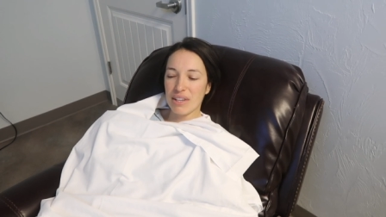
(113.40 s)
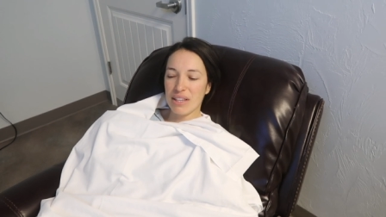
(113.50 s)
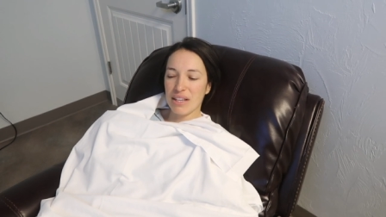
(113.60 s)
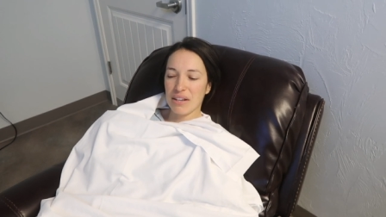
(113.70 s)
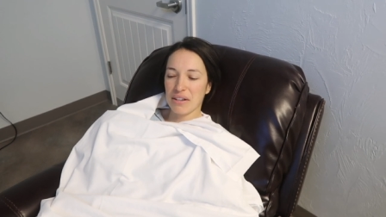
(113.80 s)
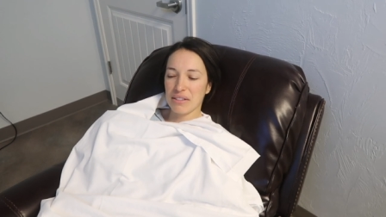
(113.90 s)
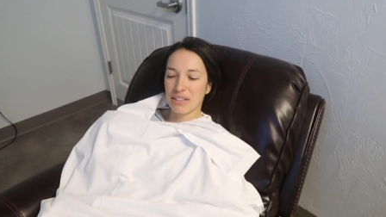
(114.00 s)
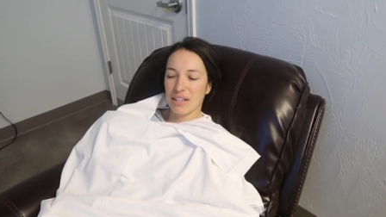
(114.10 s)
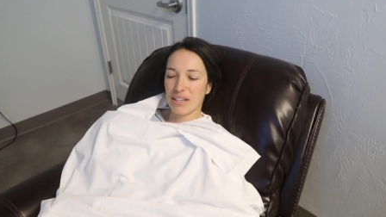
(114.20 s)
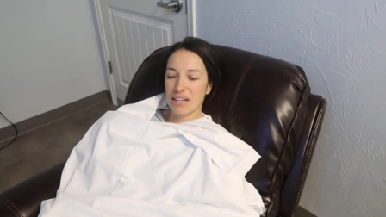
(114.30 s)
and then all of a
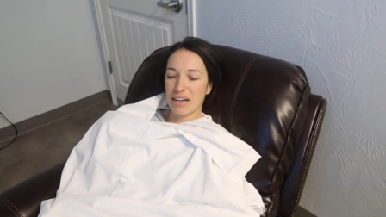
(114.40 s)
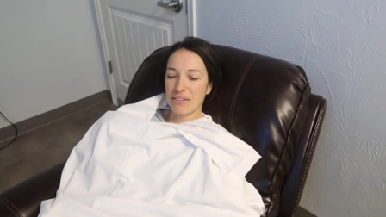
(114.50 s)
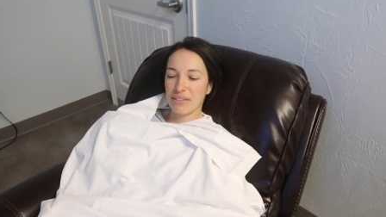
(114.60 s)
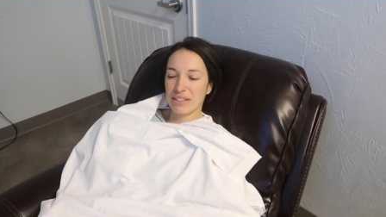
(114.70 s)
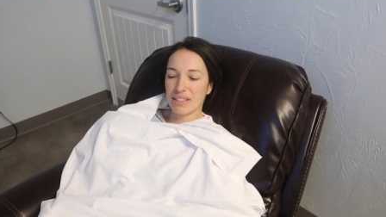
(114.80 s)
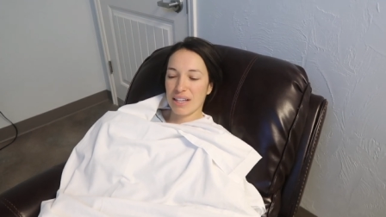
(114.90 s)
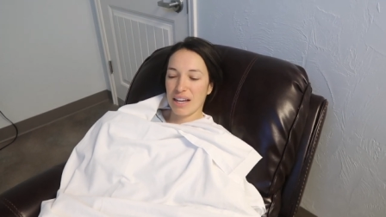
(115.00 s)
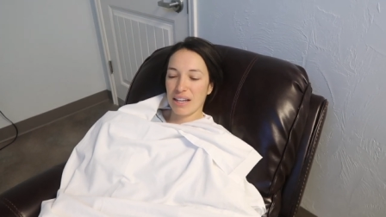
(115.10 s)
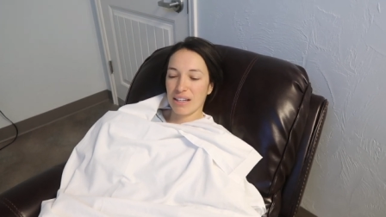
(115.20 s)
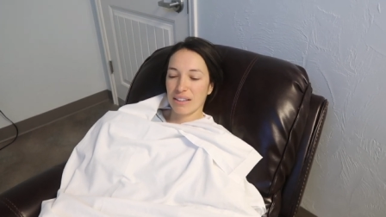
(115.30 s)
sudden I was
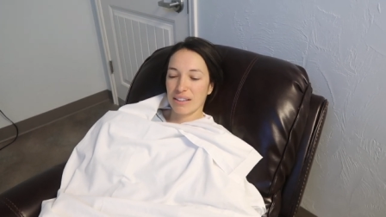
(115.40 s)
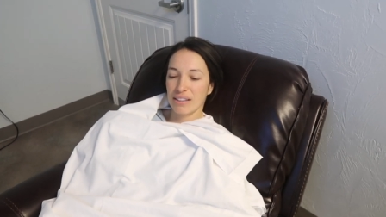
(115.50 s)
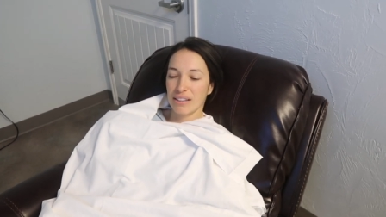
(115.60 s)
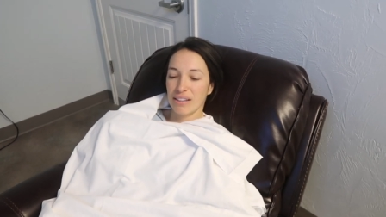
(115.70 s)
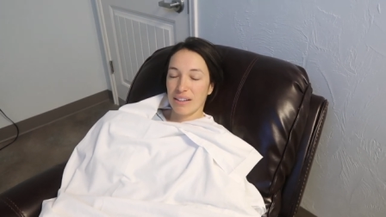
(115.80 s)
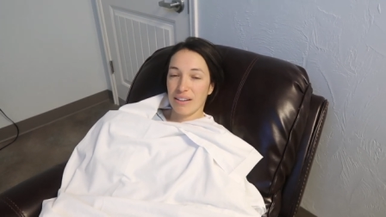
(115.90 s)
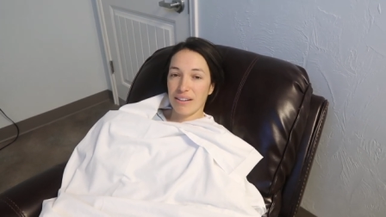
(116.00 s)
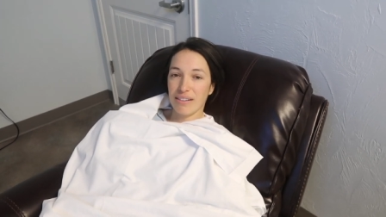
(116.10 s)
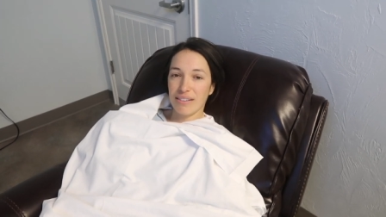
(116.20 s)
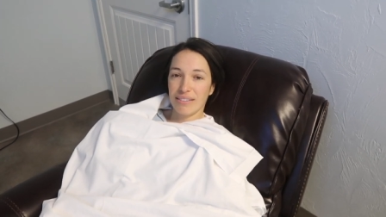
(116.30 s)
like,
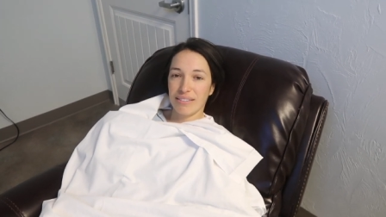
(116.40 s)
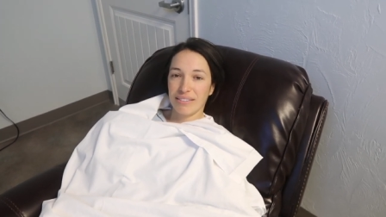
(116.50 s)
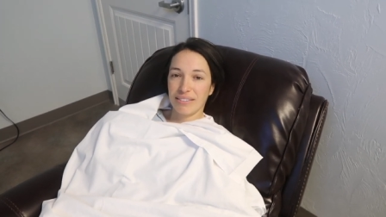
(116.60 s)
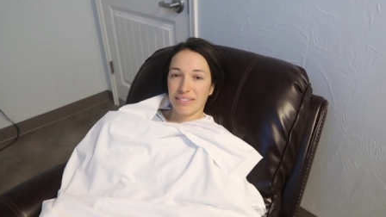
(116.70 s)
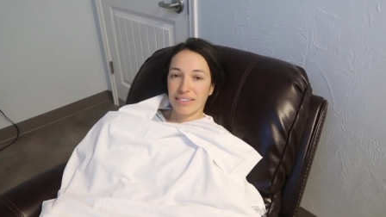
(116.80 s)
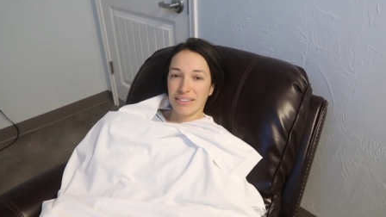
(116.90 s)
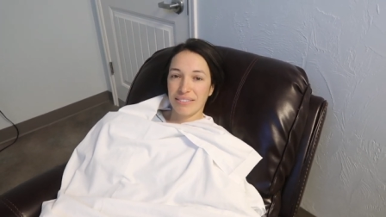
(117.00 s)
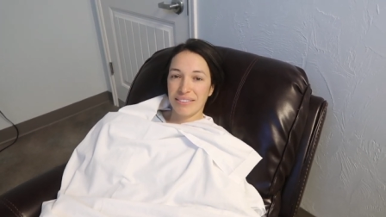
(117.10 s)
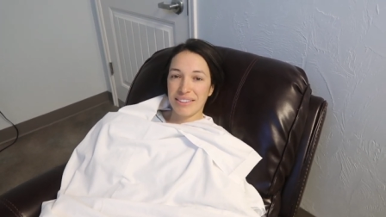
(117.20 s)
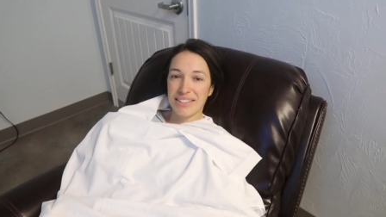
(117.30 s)
oh,
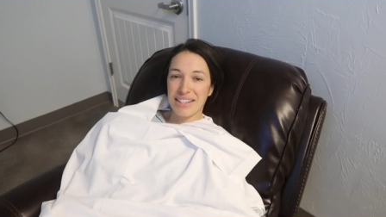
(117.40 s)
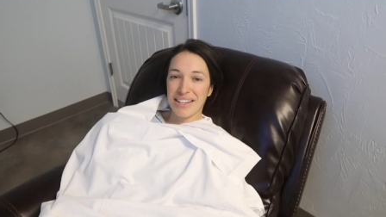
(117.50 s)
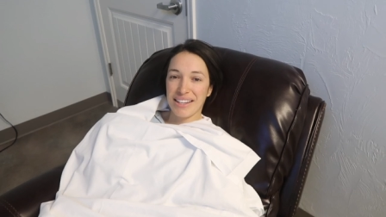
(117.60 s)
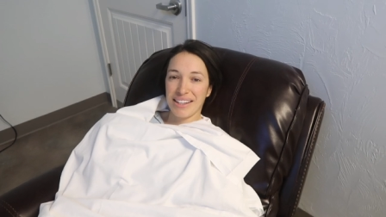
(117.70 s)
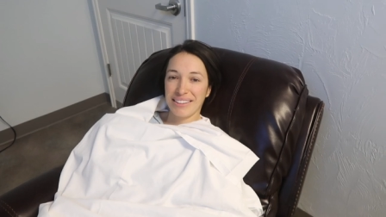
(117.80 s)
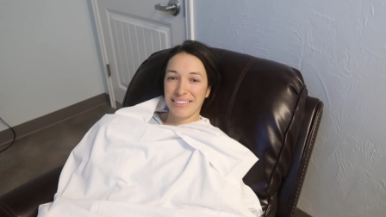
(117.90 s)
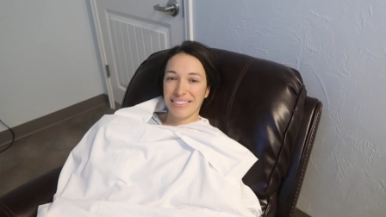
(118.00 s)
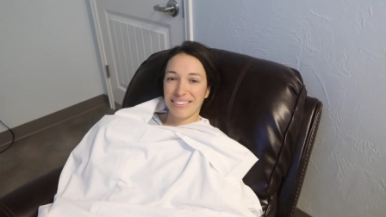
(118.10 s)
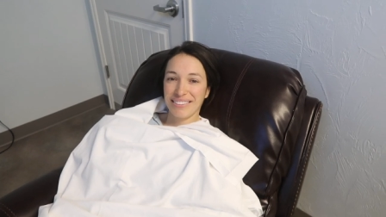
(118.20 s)
we're done.